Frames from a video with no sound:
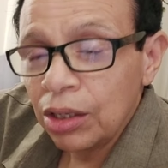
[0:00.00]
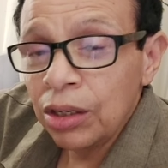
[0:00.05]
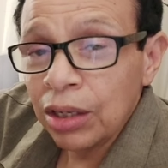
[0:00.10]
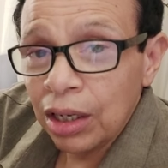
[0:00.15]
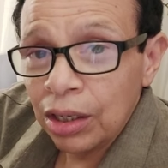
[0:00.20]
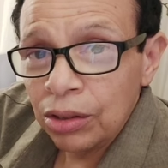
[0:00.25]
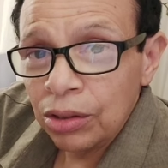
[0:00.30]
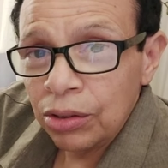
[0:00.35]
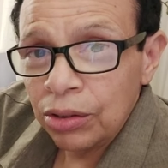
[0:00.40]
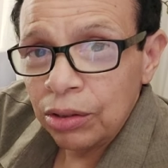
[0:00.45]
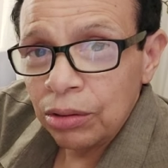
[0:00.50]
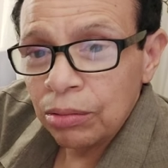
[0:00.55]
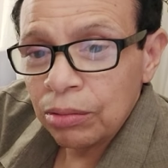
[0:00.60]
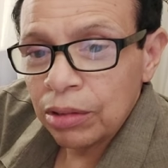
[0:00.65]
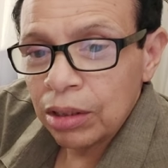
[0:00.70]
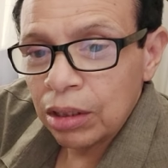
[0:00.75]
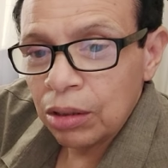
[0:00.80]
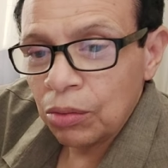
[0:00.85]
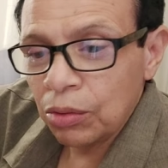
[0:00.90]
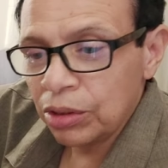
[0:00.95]
You got to do your
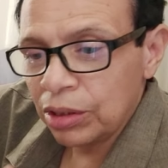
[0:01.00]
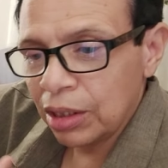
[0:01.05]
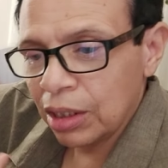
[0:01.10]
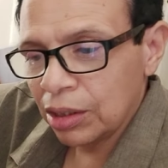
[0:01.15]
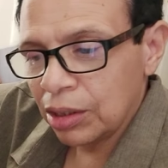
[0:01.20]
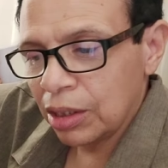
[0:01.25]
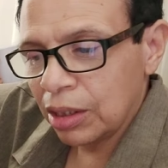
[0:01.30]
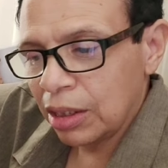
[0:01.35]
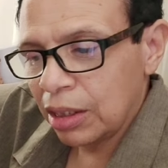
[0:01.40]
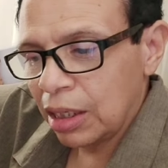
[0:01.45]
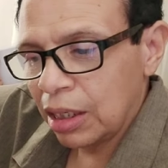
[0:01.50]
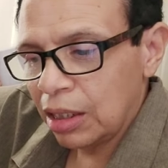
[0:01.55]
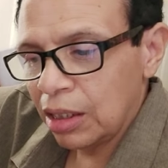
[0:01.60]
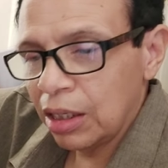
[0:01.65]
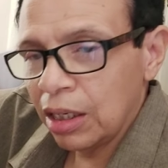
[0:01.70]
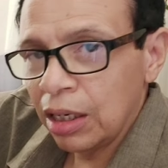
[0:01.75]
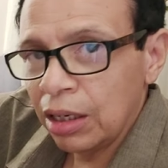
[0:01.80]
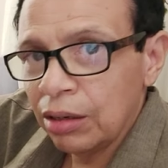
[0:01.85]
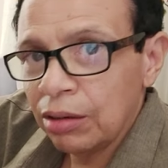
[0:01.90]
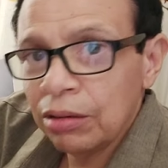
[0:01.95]
own thing. Once you get to the
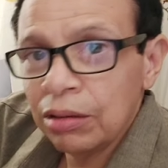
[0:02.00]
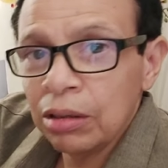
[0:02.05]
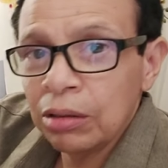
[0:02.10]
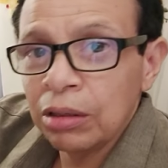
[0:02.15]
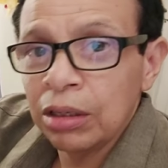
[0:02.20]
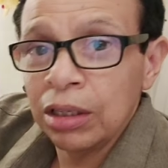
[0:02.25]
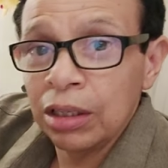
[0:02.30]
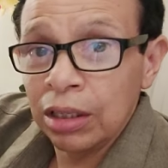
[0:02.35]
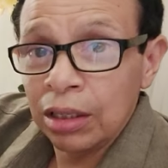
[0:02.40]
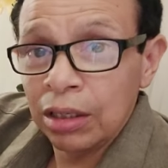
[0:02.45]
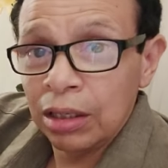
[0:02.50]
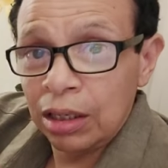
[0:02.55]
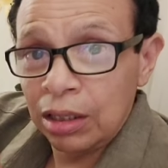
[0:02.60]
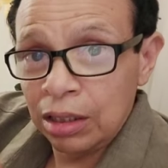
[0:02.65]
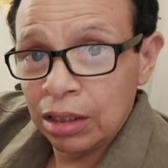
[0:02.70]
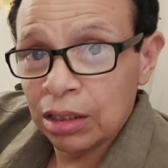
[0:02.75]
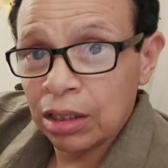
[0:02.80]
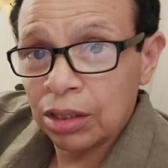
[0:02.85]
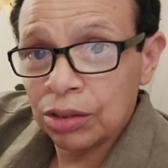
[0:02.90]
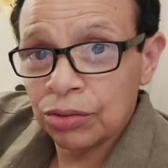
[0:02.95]
here in, in, in
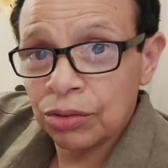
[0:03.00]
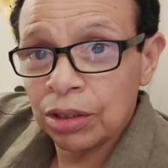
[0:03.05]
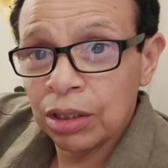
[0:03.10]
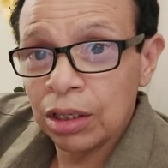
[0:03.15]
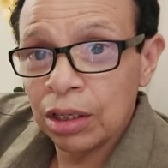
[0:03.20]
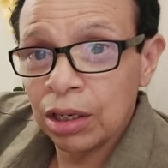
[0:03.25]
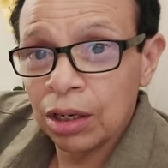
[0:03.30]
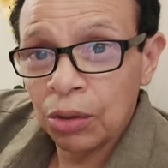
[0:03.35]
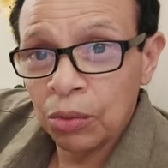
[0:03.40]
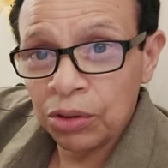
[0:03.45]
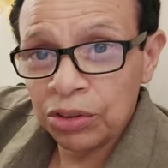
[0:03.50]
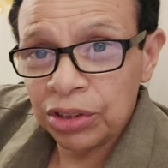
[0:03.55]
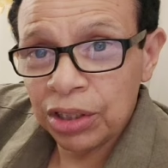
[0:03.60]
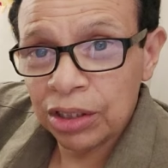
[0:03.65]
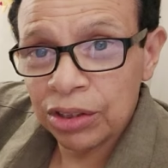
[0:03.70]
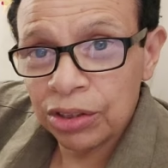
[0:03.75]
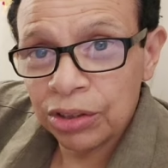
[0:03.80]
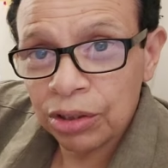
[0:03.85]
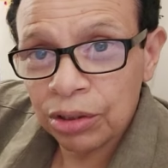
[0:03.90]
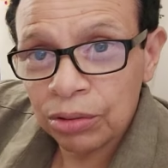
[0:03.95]
this country, once
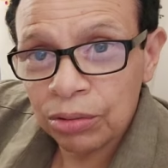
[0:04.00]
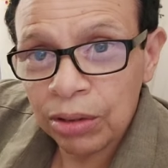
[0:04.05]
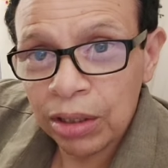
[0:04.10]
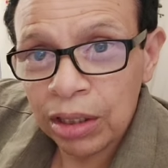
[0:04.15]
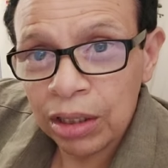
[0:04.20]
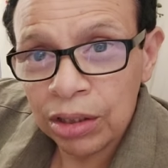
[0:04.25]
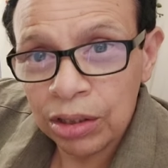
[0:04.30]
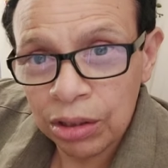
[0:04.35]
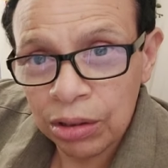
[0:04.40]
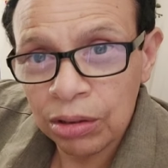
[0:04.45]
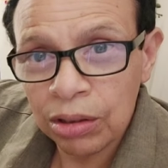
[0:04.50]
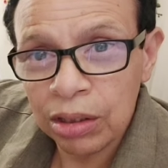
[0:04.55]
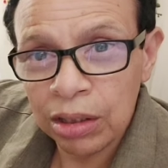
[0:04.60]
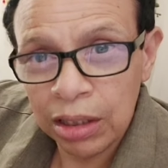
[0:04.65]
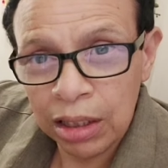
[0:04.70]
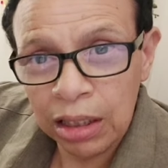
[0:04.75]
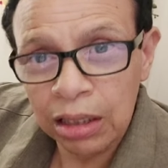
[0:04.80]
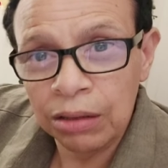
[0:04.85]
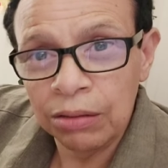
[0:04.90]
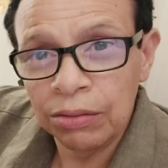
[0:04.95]
you get to your own age, you can
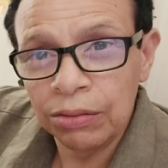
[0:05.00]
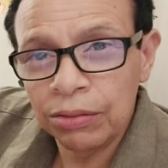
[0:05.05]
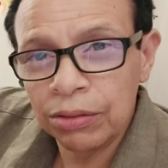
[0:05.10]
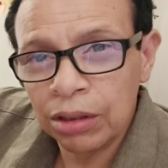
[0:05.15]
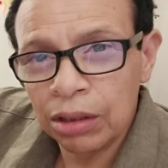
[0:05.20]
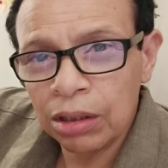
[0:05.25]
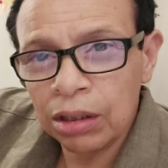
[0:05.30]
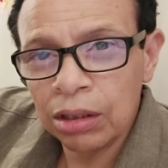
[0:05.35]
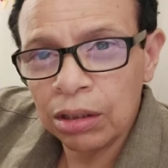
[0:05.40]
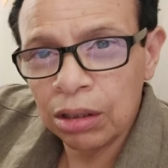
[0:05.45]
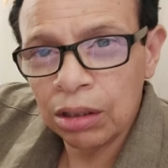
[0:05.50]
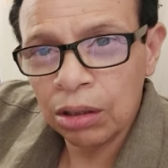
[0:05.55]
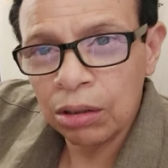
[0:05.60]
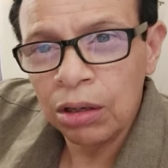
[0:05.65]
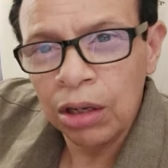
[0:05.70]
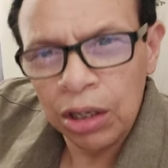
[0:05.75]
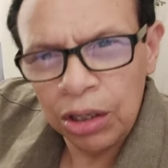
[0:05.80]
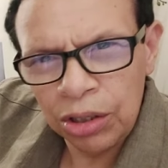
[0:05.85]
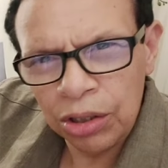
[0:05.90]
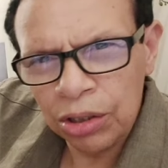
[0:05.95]
leave. You can go.
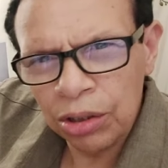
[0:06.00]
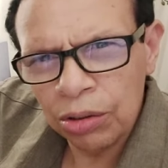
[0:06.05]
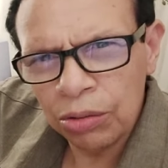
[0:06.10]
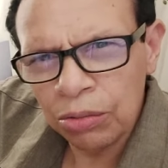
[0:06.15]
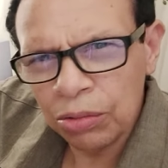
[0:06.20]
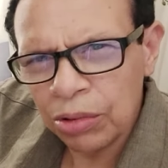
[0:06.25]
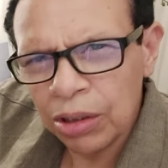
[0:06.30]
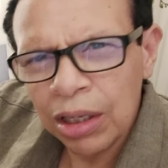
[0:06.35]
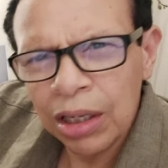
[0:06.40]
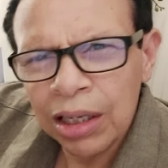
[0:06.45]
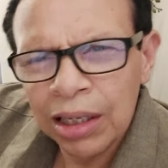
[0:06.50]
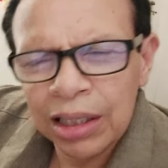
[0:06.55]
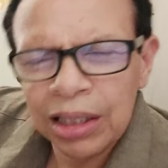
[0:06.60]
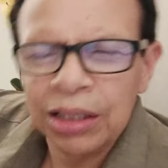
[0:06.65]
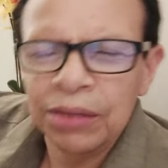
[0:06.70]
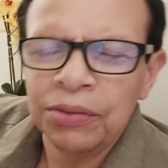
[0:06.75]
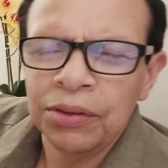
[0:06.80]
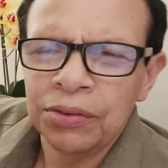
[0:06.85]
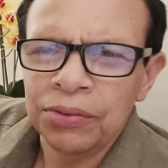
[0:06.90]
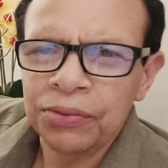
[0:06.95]
You don't
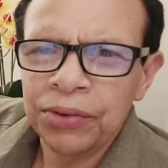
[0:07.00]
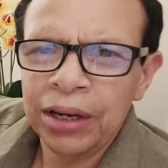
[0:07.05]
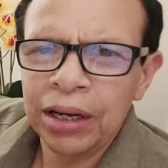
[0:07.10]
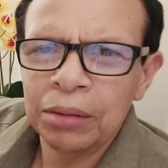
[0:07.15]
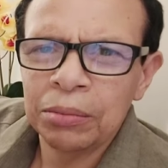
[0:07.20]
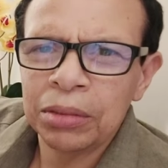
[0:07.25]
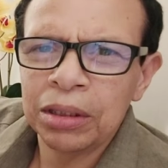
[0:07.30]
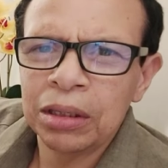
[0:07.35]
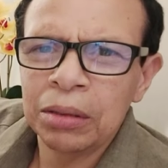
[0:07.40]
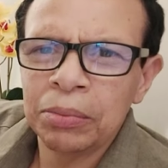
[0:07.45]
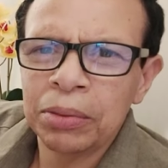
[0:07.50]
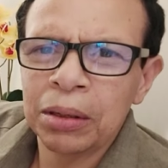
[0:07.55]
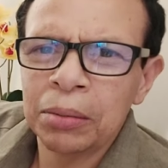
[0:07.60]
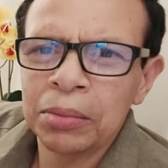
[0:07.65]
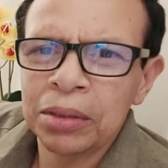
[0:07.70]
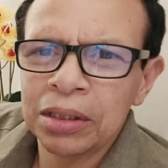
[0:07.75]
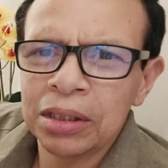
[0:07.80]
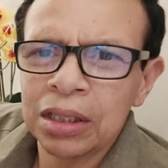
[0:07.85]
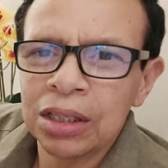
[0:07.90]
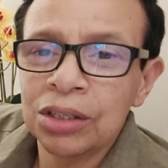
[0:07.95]
leave your family, but
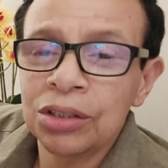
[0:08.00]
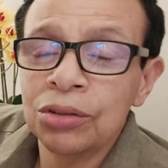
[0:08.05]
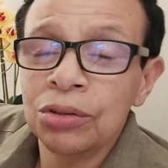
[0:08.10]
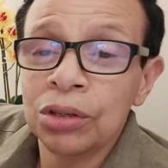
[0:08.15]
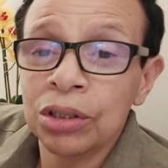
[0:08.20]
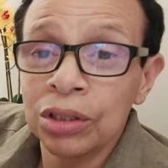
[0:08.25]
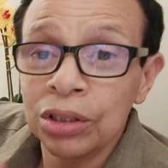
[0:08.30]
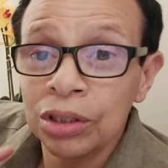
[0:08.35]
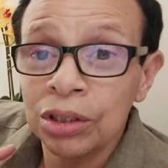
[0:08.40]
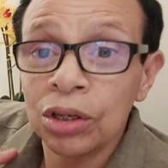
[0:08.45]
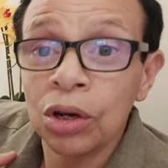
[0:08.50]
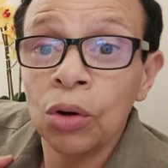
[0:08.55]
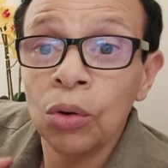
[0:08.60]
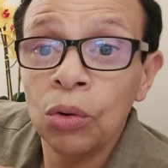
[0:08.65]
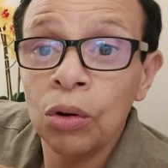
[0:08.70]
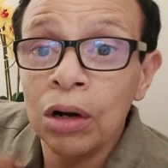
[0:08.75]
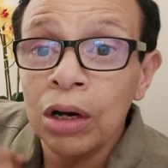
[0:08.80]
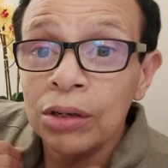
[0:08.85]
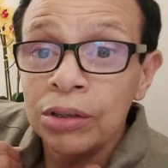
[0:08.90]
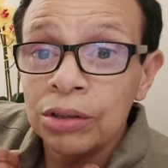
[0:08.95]
I'm just saying you can
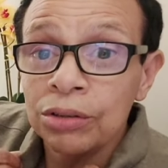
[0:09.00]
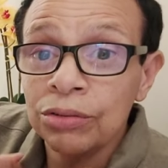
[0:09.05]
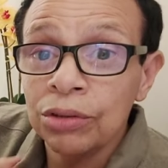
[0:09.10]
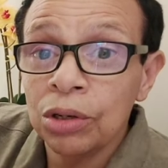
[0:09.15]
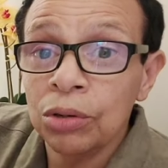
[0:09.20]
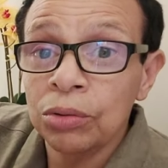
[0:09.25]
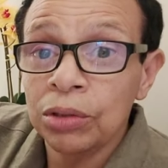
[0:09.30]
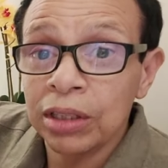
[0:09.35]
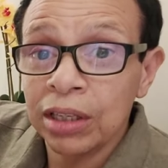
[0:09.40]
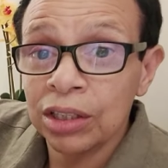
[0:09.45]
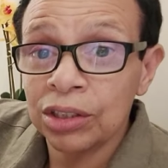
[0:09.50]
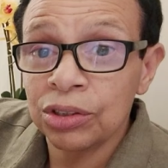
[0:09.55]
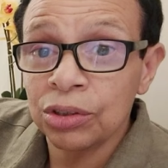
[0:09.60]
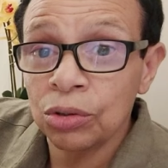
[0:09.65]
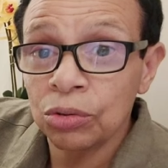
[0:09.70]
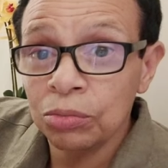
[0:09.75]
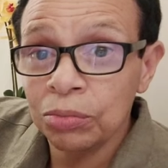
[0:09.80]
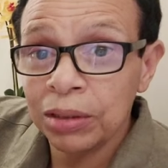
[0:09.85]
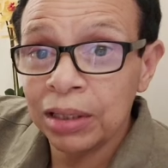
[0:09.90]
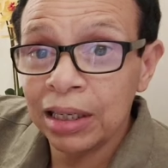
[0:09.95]
go on your own and get your
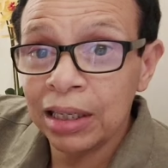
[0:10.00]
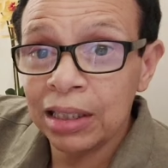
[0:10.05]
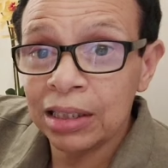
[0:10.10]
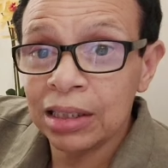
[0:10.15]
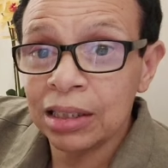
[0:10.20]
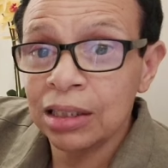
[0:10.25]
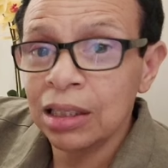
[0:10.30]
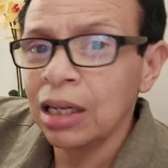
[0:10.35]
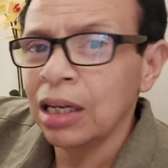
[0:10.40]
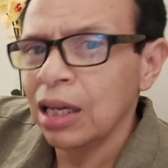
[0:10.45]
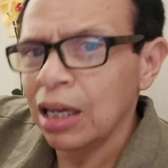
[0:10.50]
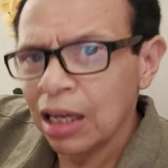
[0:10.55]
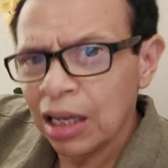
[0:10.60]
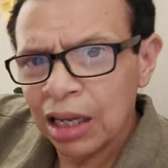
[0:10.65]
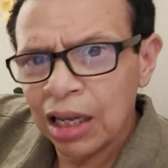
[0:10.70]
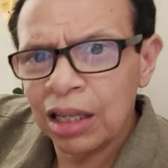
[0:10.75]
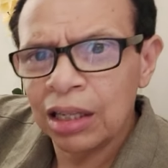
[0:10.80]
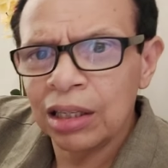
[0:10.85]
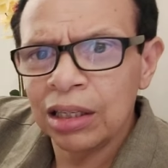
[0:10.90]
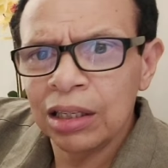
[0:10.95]
own place and
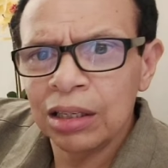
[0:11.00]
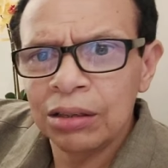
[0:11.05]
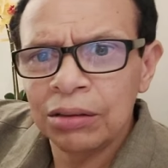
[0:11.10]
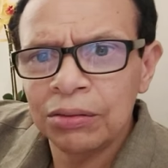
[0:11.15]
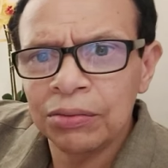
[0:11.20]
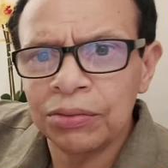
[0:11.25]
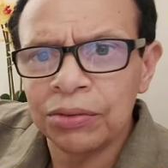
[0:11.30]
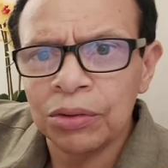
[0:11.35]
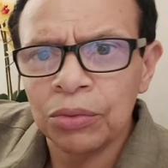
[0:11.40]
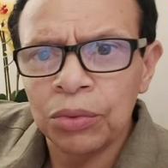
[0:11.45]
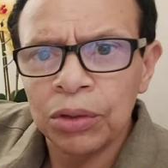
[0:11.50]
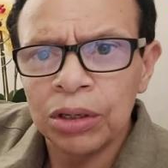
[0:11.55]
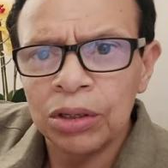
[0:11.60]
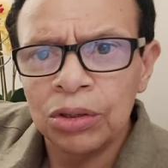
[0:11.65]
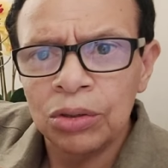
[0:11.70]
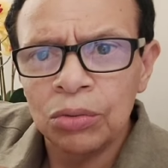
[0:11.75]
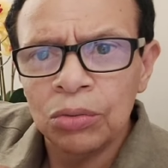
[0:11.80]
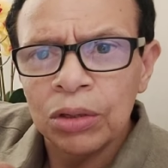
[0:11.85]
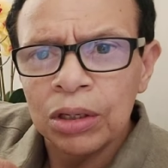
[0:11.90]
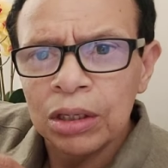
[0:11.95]
and live the way
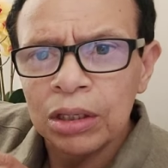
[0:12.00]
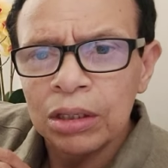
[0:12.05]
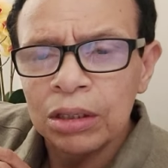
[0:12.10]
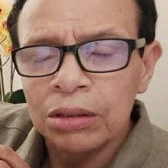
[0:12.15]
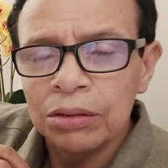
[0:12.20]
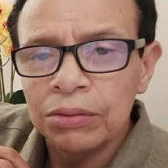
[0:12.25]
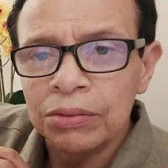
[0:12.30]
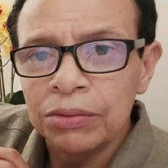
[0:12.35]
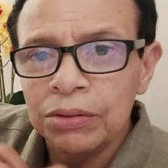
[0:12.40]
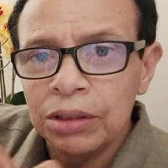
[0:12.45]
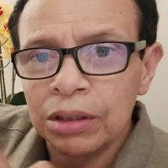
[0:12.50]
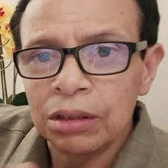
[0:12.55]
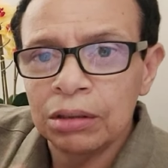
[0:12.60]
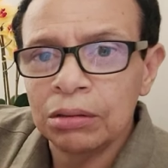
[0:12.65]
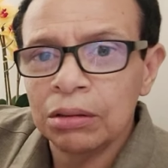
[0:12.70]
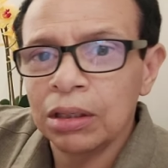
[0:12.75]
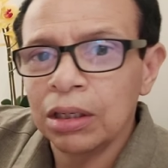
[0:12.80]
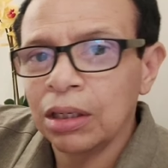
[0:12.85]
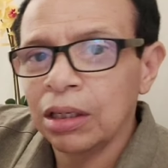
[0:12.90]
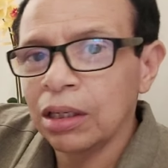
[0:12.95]
you want to live. You
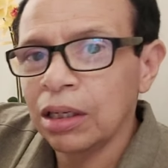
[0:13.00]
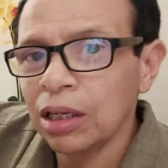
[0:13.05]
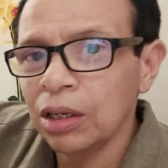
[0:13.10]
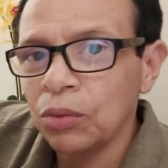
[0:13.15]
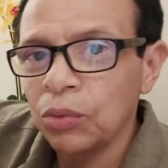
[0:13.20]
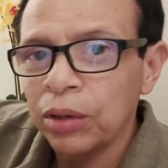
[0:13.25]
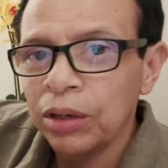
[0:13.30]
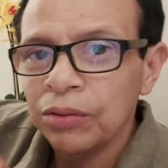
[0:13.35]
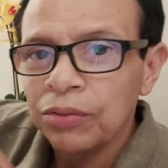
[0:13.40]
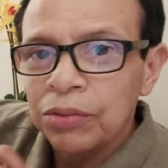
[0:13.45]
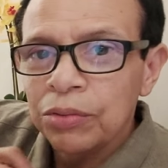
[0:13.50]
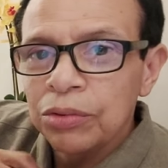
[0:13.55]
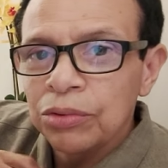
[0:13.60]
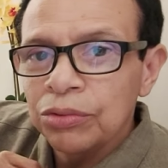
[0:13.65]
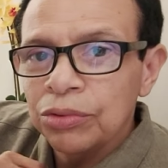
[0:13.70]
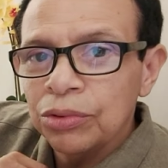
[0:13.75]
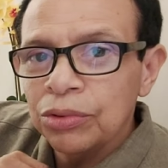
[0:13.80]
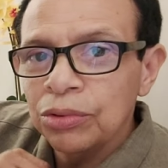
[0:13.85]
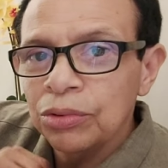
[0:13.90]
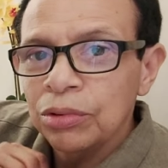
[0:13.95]
know, get away from the
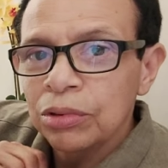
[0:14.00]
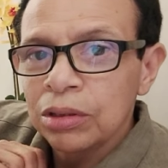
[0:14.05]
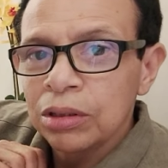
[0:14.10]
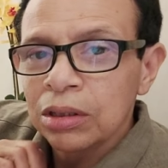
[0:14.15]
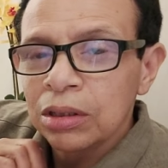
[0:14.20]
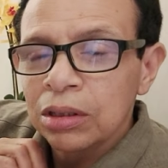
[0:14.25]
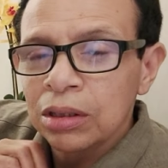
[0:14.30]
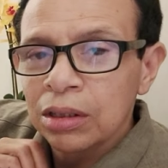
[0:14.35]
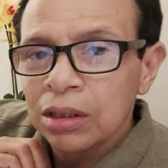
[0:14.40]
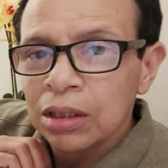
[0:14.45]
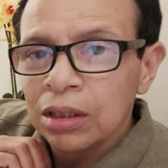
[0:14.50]
rules